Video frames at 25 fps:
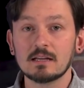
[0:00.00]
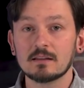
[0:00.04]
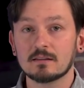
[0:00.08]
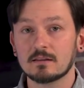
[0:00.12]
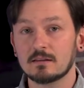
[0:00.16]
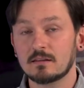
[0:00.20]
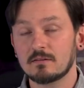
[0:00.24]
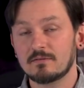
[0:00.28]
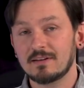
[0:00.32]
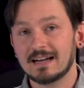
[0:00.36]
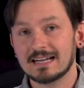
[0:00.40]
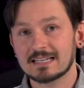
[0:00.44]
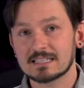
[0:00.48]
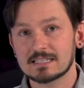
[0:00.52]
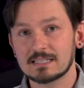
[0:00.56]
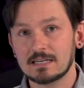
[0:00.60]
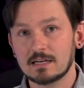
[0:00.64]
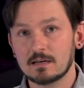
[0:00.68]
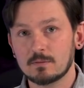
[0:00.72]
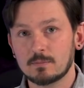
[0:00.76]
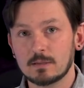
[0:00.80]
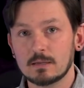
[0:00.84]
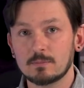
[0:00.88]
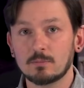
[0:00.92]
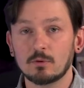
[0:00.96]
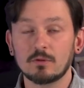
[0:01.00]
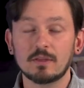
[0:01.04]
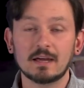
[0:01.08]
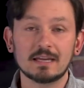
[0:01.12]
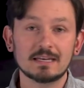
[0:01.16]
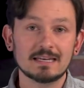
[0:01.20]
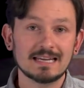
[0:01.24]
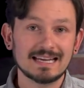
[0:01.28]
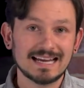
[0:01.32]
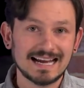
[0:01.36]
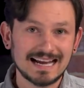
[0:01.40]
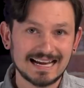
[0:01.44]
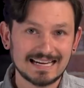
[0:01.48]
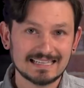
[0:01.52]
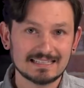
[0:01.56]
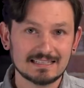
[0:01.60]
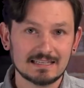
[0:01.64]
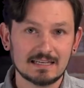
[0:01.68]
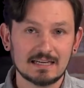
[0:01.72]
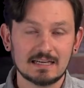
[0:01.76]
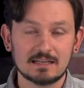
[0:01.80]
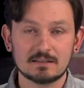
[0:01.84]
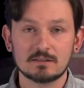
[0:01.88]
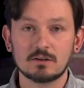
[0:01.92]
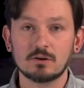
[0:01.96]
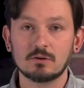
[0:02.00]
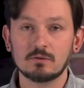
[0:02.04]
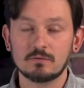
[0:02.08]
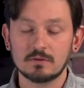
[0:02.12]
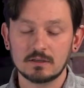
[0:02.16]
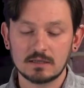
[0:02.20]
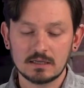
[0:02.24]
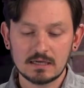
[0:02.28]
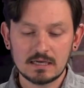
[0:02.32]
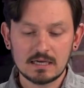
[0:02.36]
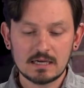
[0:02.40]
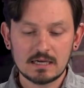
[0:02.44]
than the vaccinated people that hadn't had COVID.